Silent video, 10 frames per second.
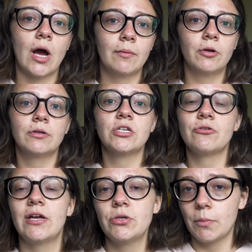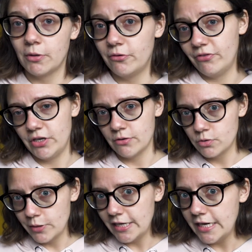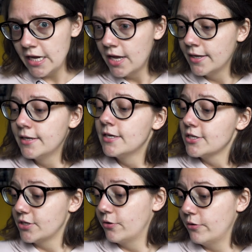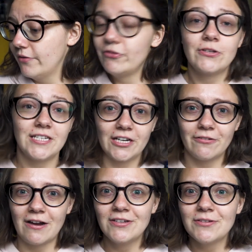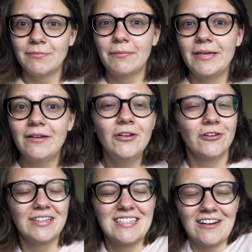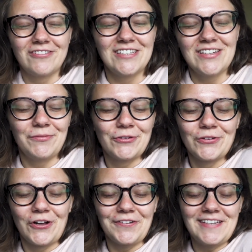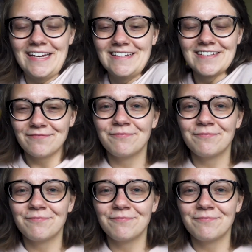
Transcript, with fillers: I'm going to try to upload videos weekly, so if you stick around, maybe you'll discover some cool content.